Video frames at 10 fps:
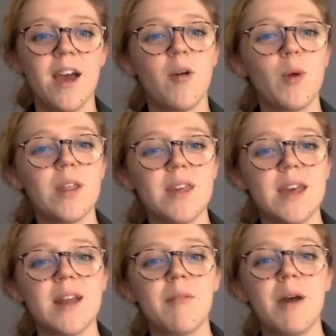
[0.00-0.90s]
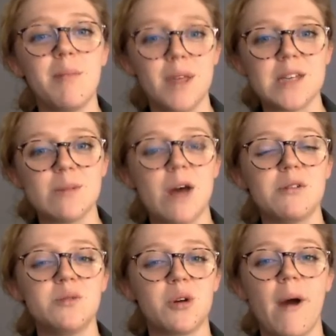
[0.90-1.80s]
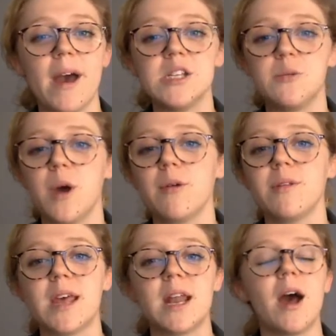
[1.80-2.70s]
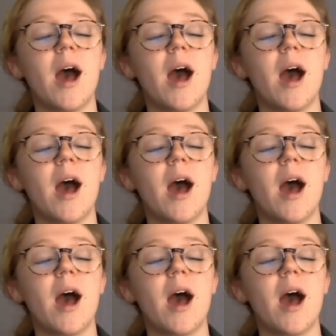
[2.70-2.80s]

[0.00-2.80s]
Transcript: Within my placement, I was required to work within